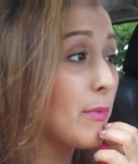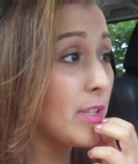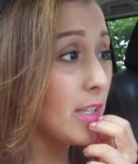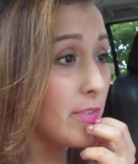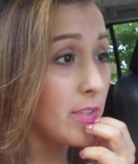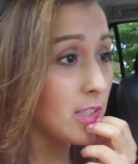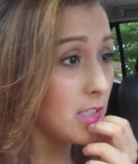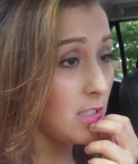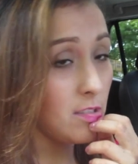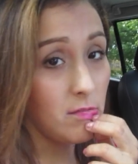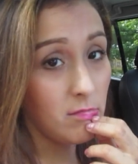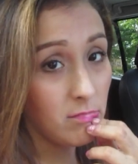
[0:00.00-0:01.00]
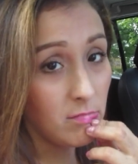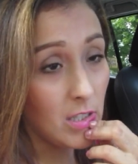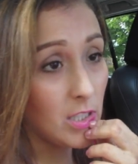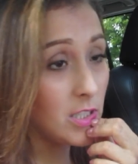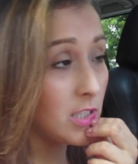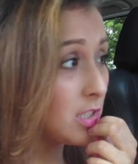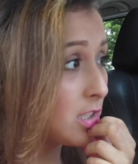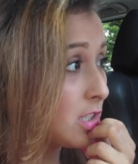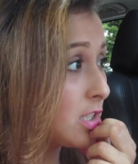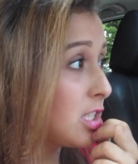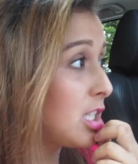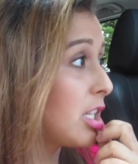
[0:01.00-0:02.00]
would give it a 10. I see